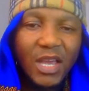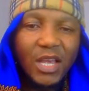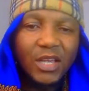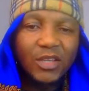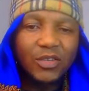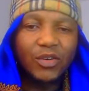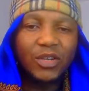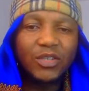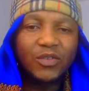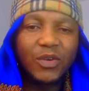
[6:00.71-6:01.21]

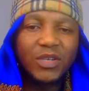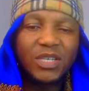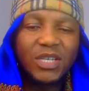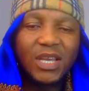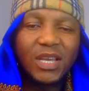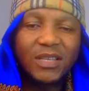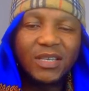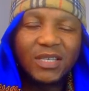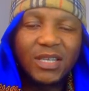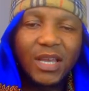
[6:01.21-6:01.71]
So this question
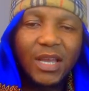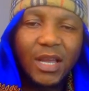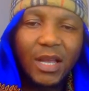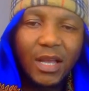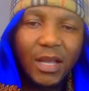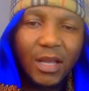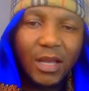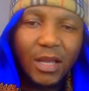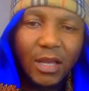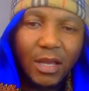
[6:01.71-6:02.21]
here, they say
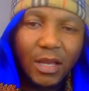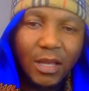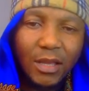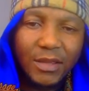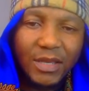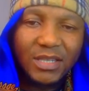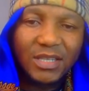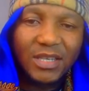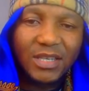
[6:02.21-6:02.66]
there's a